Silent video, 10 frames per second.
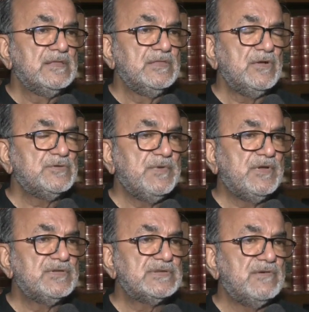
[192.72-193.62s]
not
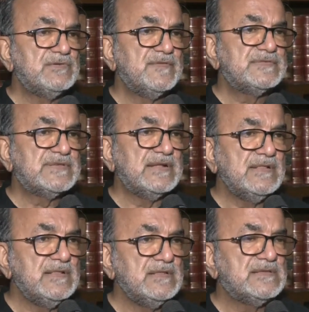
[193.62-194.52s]
because out of
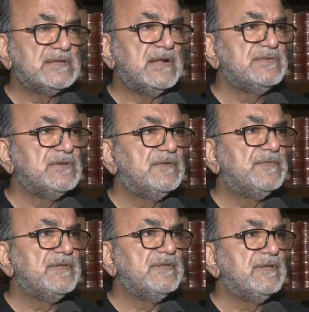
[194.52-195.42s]
sudden surge
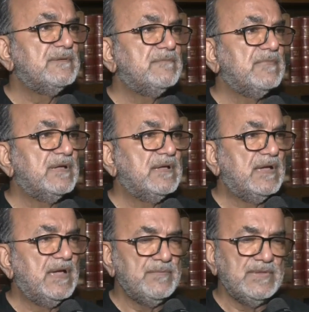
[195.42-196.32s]
of, uh,
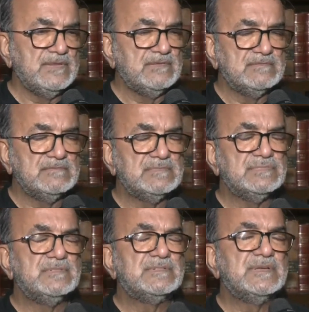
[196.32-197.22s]
I mean,
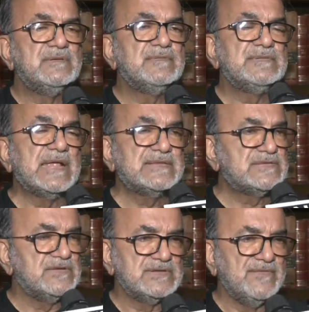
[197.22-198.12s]

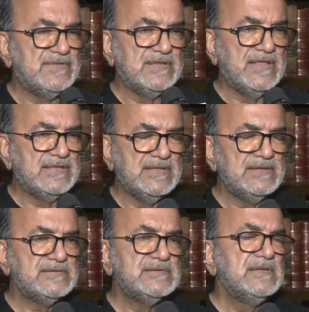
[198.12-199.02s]
sex or something like
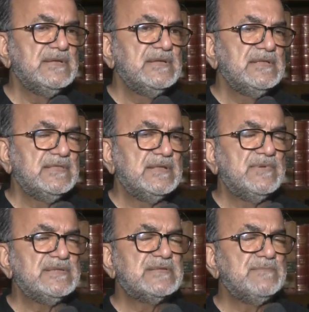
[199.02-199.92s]
that. There
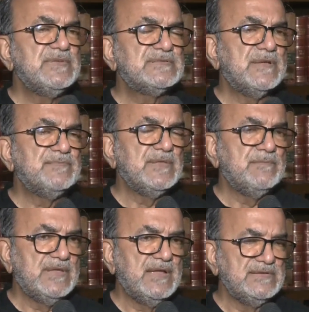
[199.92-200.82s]
must have been
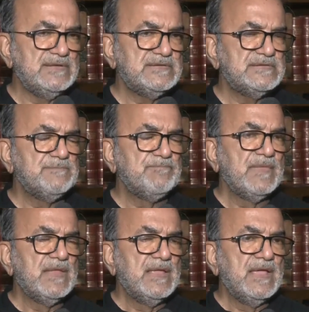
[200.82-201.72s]
something behind it.
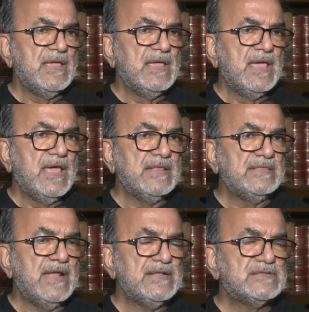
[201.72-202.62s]

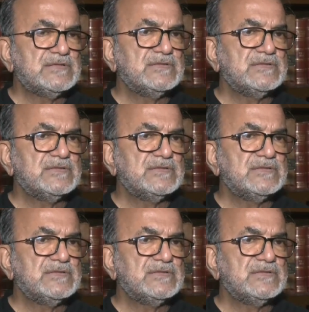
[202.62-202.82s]
And that